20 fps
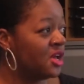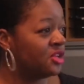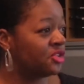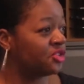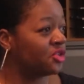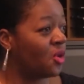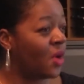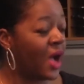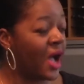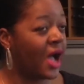
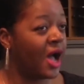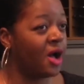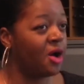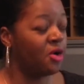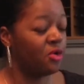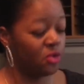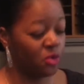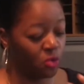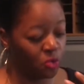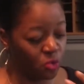So
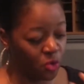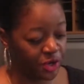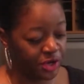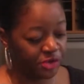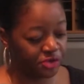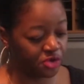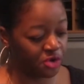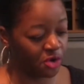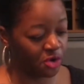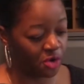what
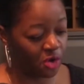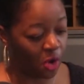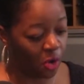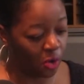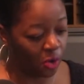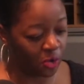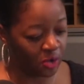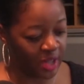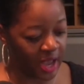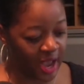is your
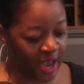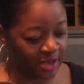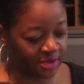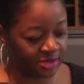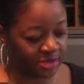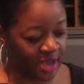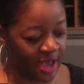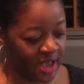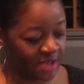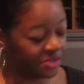goal
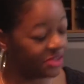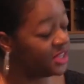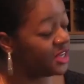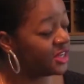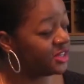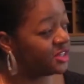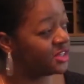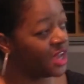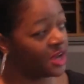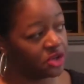as the
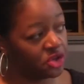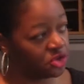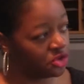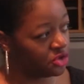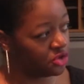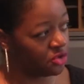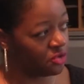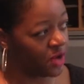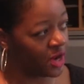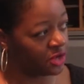
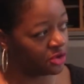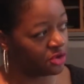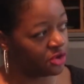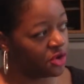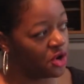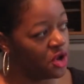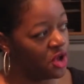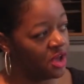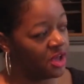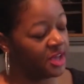executive
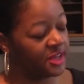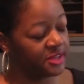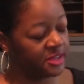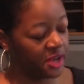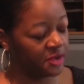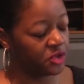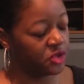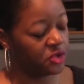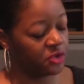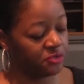
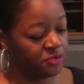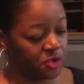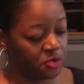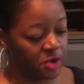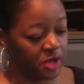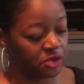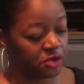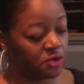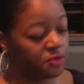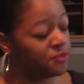
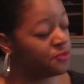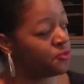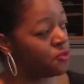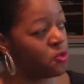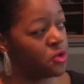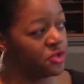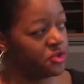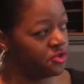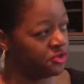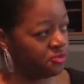director
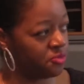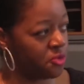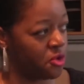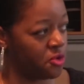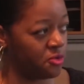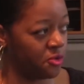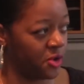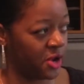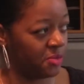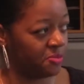for this
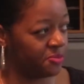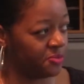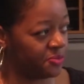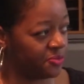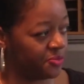program?